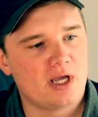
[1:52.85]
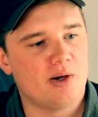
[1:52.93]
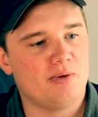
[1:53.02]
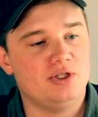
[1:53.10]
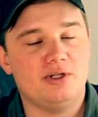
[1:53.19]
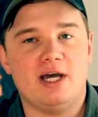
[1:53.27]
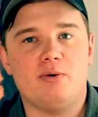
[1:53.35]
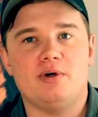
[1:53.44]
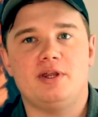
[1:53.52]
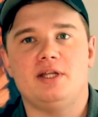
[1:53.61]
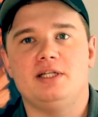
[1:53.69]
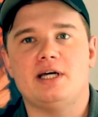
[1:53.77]
And we do that
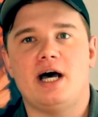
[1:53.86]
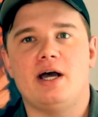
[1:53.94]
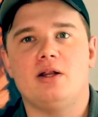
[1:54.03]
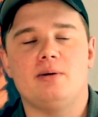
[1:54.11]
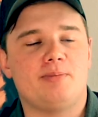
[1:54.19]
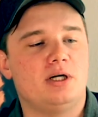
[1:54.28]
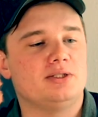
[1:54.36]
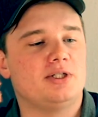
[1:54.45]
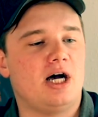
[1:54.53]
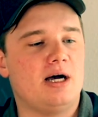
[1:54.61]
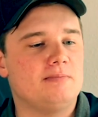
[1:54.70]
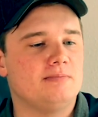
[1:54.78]
with the dial up on
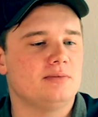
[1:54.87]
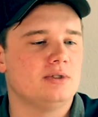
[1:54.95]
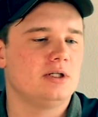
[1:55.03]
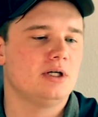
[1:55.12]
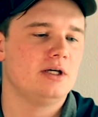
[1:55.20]
top.